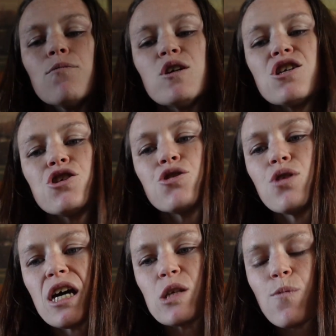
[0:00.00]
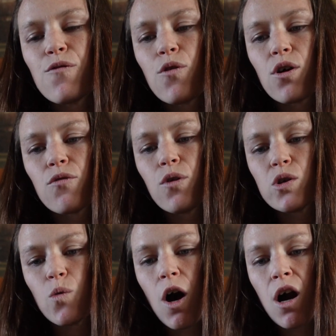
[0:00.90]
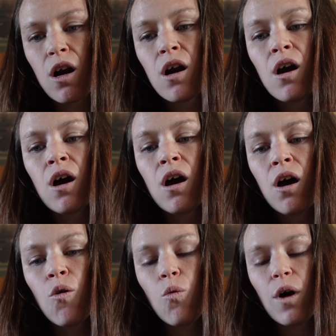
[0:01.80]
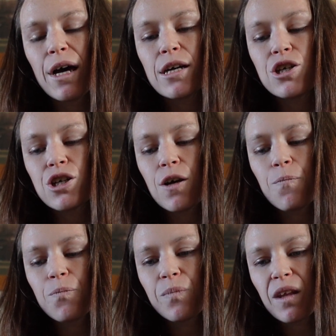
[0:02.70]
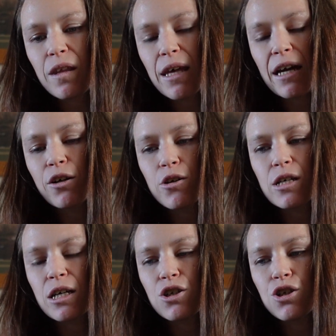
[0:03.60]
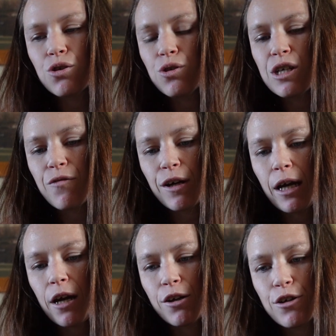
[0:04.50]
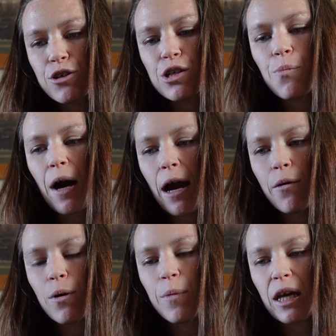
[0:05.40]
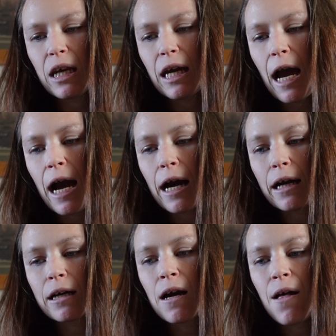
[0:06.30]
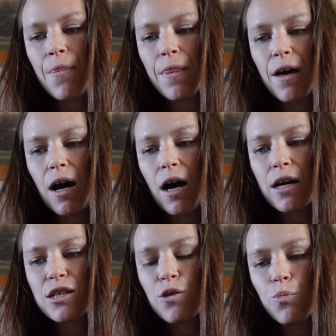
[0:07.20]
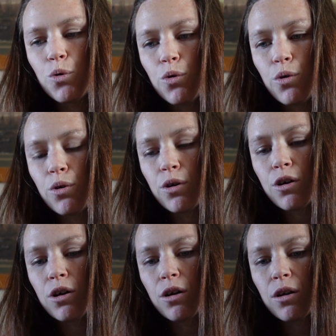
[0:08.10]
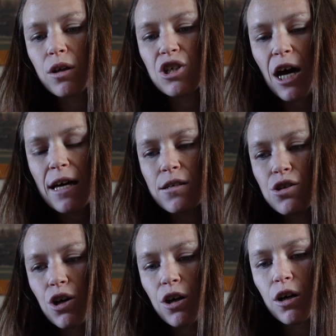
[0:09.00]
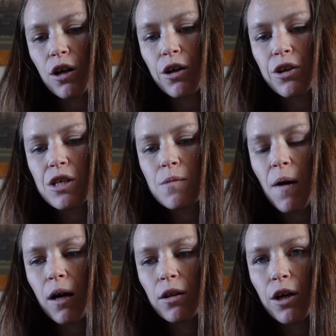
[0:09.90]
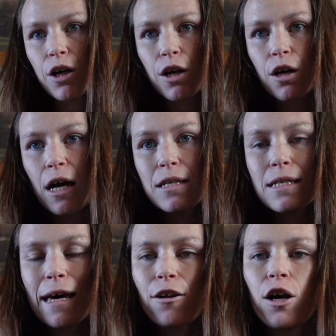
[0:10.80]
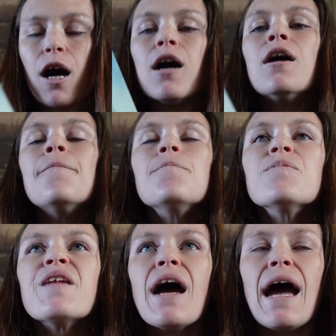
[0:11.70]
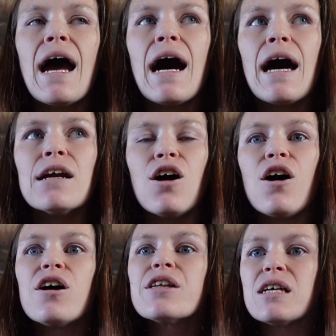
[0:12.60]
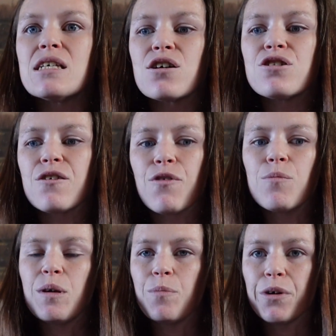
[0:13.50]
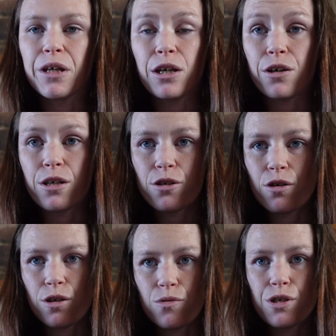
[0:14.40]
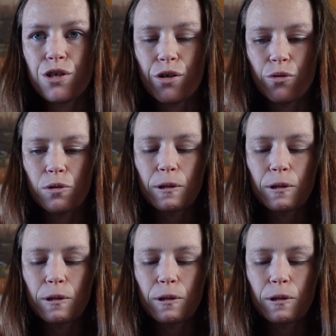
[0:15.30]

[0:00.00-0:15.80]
which is 2 days before Fossoir, which then goes into the different characters, the pyromaniac, the Dubuque, the jester, the smuggler, etc. And all of these are different people that you're introduced to.